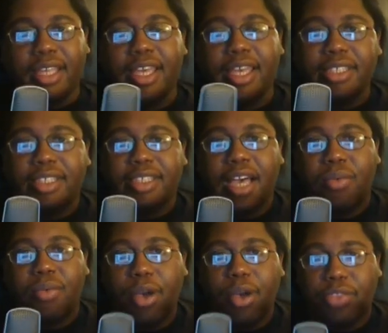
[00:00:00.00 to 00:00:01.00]
He is
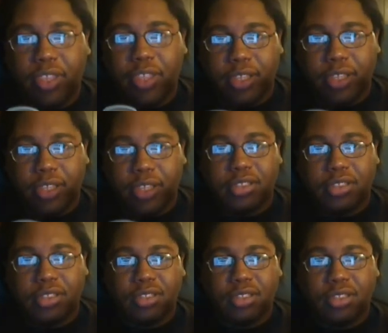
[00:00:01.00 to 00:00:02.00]
not worth it.
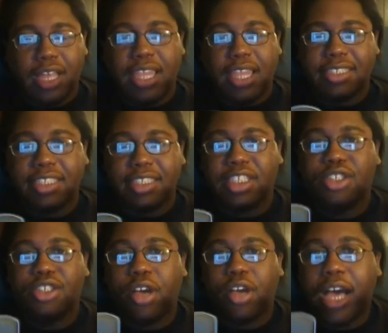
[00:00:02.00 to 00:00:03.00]
Unless this
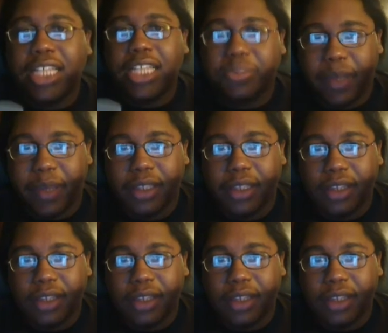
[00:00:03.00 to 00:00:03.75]
is your husband,